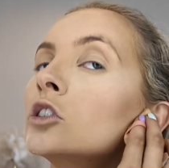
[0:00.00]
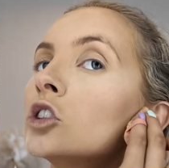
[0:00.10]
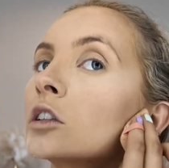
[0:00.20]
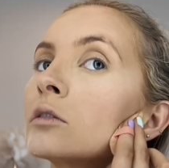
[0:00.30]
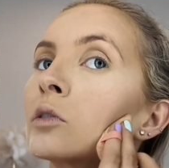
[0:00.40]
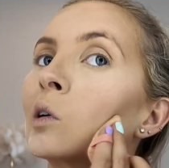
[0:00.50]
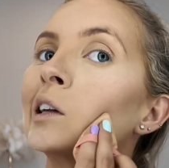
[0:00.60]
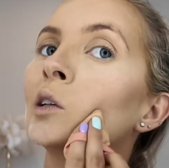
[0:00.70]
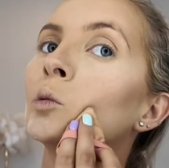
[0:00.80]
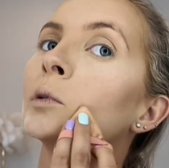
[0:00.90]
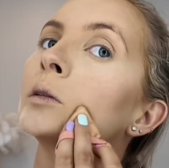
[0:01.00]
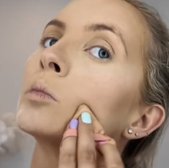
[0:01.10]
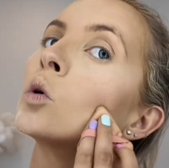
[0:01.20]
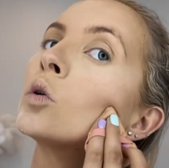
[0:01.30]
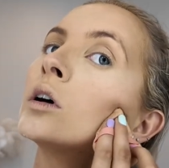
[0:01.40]
just for a little bit
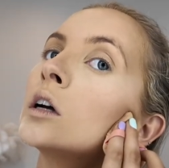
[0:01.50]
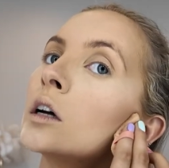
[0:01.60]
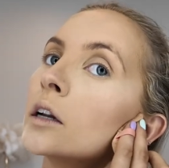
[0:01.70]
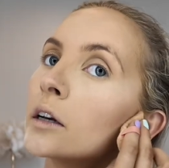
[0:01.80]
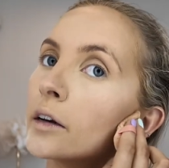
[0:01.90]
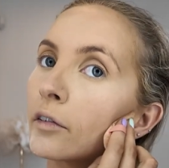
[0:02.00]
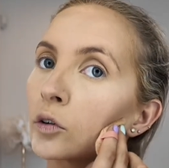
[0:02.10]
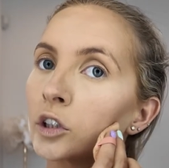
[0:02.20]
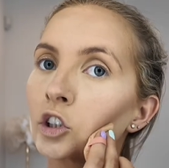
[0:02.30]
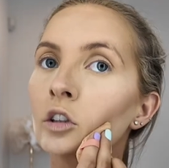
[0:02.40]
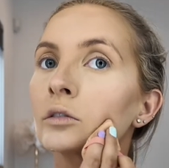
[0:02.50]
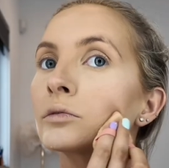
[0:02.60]
more definition.